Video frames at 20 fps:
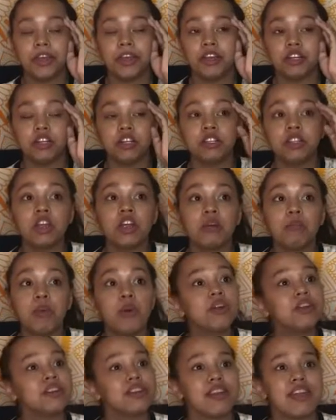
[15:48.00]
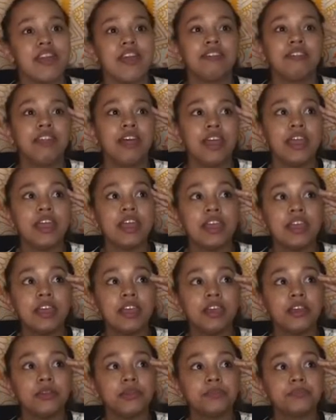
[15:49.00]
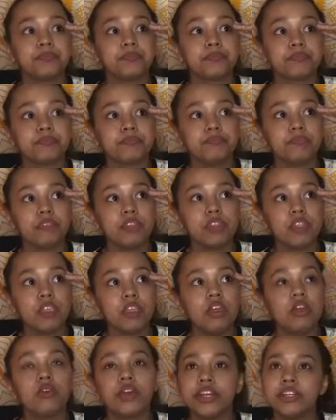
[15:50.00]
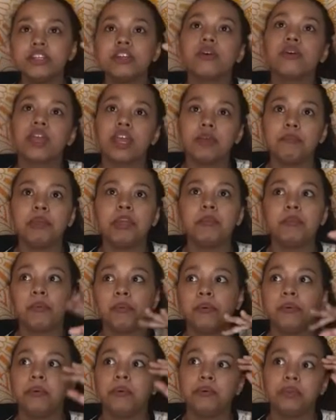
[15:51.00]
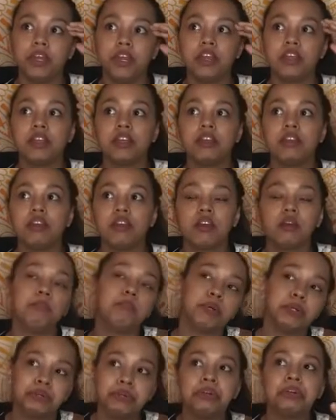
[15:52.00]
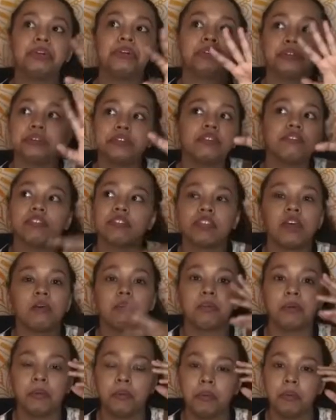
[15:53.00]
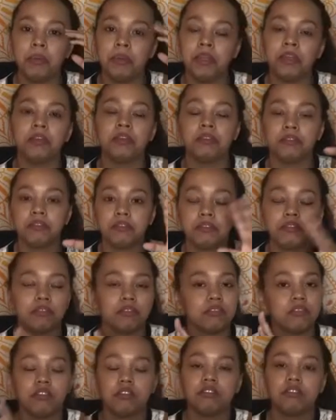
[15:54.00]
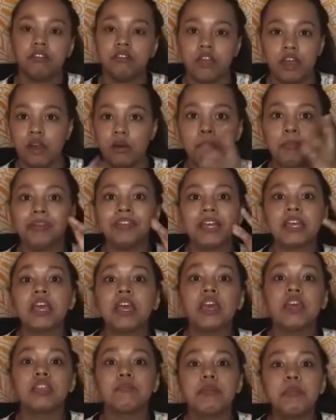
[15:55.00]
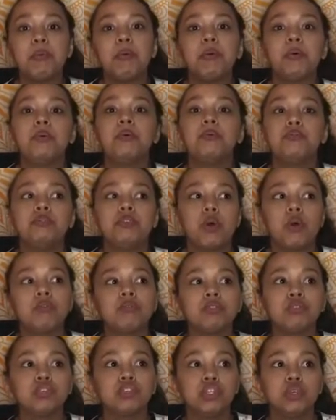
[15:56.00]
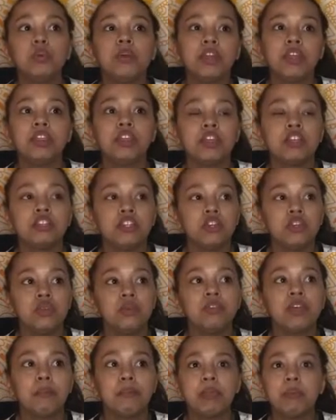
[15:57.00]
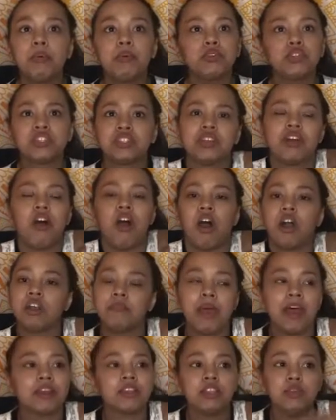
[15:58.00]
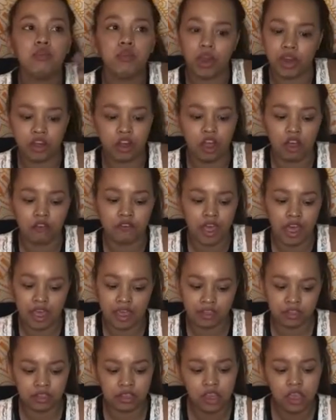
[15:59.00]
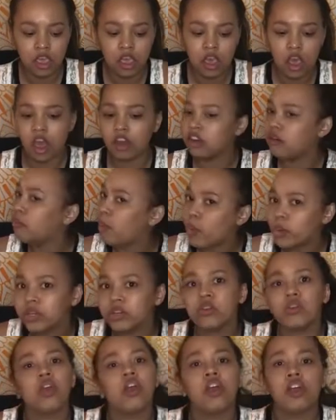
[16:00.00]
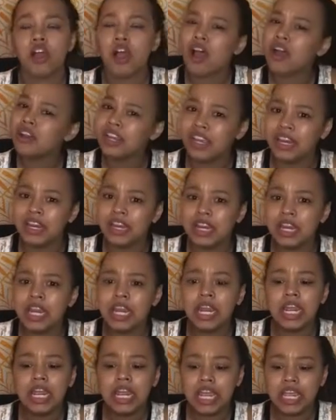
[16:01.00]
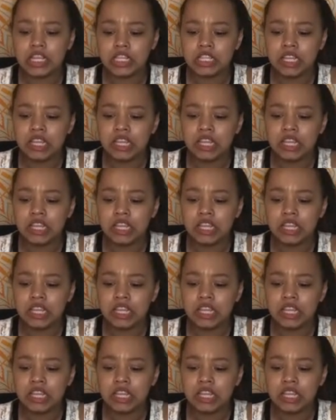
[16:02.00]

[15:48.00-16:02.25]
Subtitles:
they're important. And like, granted, okay, people who like murderers and stuff like that probably don't count. But like the people who don't do anything to you that people just automatically write off as unimportant or unneeded is